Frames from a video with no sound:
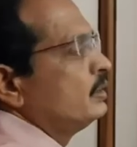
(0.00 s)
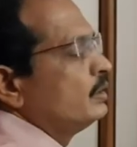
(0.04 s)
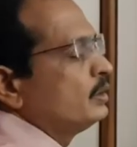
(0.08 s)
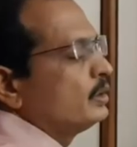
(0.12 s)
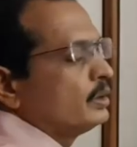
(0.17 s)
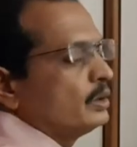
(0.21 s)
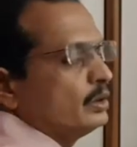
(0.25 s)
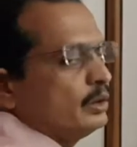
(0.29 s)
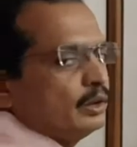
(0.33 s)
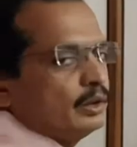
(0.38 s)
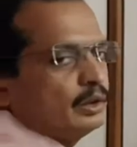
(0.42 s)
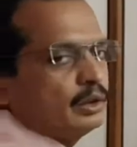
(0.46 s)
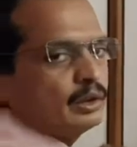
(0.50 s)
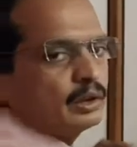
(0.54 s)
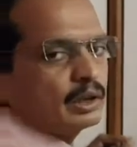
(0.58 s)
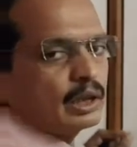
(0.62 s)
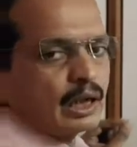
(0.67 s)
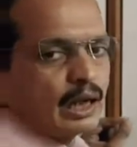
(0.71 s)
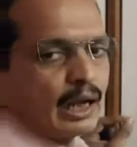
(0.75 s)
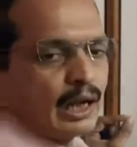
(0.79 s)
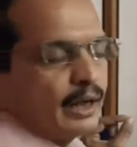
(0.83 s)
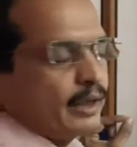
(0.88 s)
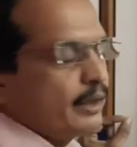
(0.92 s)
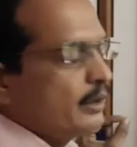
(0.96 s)
the
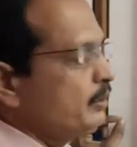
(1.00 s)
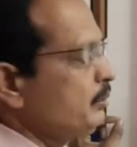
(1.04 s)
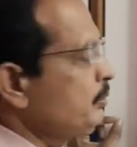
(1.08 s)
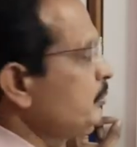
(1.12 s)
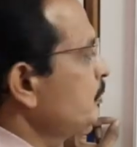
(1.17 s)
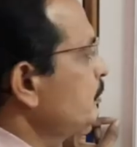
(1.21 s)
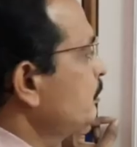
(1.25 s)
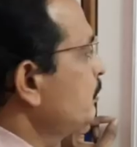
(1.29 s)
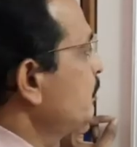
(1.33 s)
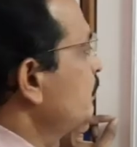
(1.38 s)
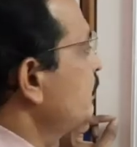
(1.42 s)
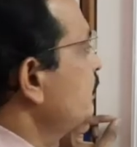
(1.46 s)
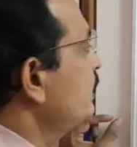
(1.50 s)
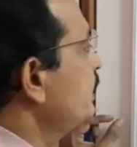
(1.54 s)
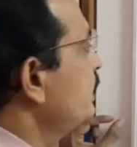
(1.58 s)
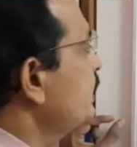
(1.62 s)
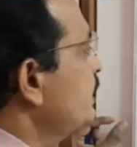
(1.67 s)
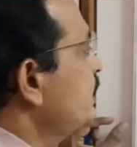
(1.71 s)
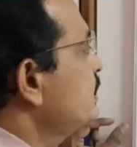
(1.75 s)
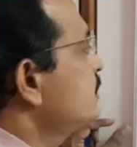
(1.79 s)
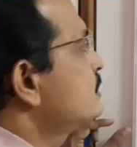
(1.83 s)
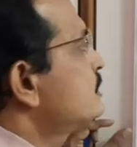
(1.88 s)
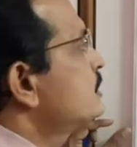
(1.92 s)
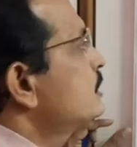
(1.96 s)
card
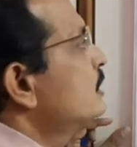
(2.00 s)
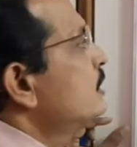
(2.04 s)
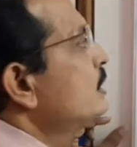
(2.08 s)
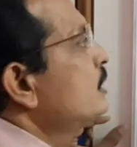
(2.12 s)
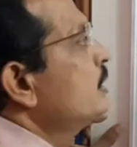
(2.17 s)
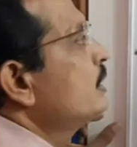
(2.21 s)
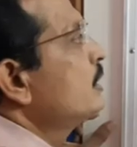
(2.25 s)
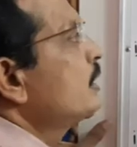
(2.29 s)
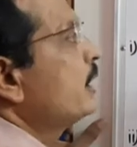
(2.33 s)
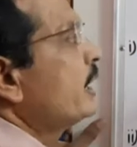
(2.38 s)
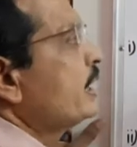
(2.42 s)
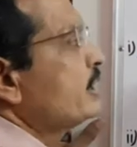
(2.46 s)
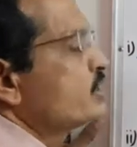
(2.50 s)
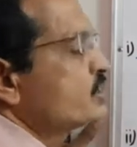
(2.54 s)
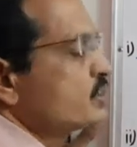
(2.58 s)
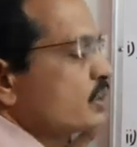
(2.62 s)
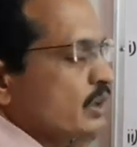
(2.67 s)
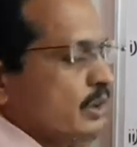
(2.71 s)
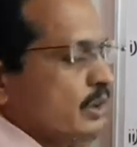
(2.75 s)
is a natural